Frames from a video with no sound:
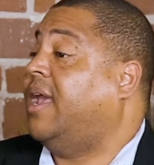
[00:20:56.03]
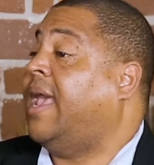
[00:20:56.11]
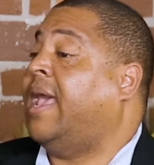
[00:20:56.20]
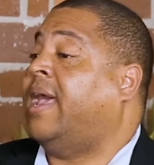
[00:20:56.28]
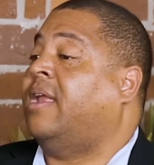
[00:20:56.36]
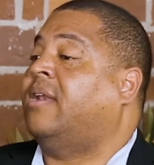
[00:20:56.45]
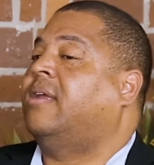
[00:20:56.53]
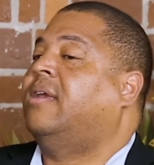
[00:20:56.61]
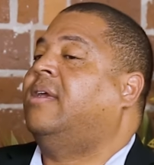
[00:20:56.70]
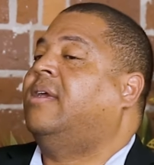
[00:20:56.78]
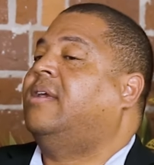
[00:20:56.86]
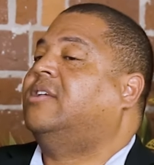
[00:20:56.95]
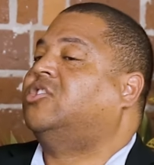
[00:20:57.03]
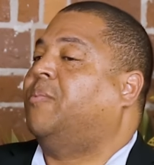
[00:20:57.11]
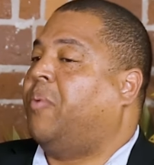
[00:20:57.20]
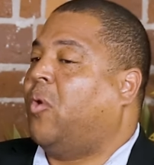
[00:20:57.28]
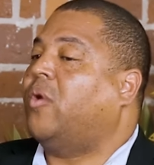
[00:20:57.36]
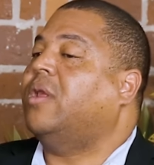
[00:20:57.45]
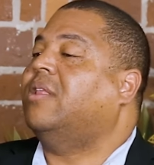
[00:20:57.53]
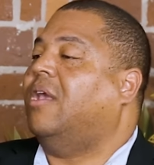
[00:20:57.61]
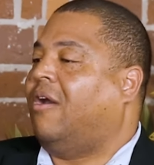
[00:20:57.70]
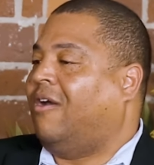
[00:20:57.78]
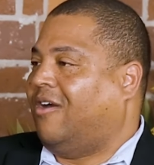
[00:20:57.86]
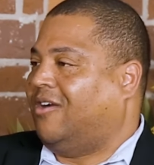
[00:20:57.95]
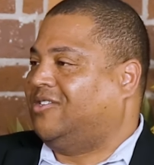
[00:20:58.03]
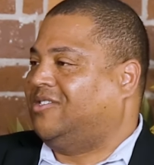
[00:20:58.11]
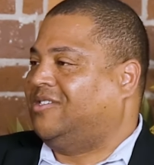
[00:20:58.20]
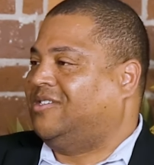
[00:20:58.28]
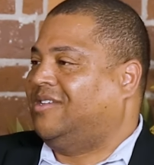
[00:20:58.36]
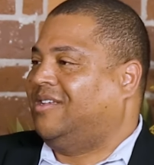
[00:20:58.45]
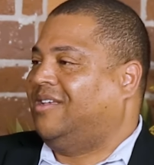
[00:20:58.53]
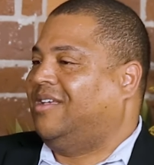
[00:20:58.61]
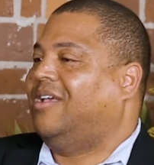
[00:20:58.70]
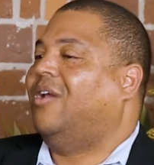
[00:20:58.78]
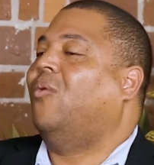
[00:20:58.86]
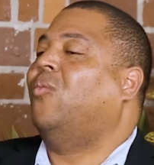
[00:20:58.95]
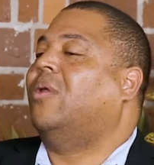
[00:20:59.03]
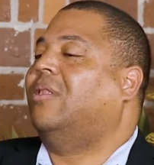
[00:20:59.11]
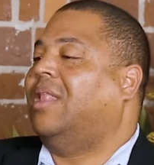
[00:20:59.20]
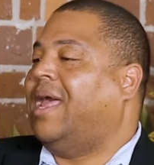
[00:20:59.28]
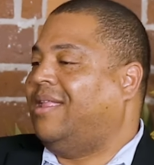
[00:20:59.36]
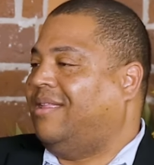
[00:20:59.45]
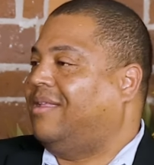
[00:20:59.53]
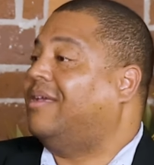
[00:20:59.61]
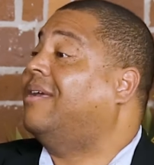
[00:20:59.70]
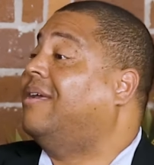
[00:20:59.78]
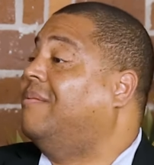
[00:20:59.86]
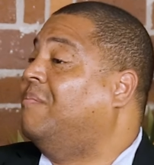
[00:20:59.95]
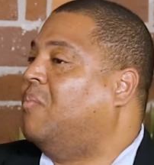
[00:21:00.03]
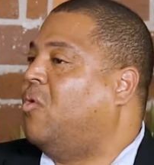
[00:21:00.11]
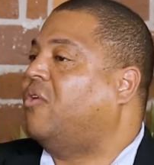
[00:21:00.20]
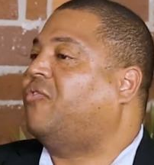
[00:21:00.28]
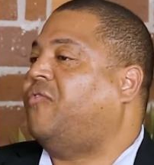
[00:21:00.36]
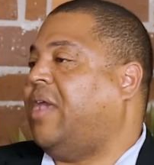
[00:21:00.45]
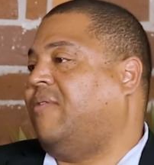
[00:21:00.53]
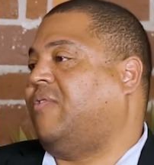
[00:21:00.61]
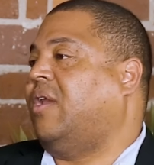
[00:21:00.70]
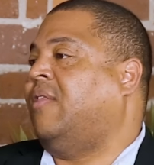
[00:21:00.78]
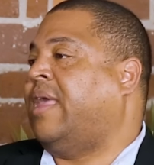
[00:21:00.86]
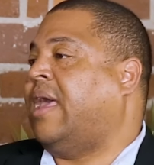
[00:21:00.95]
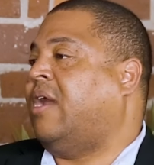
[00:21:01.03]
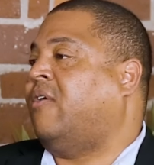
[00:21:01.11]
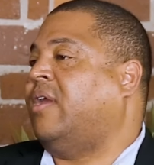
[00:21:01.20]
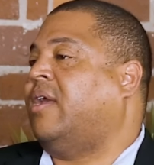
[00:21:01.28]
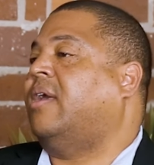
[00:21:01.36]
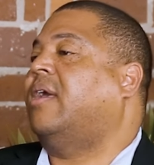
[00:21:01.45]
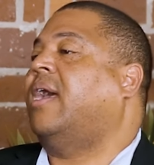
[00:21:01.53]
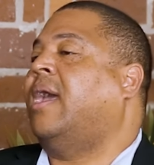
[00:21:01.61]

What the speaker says: And supporting the arts will lend more favor in that area.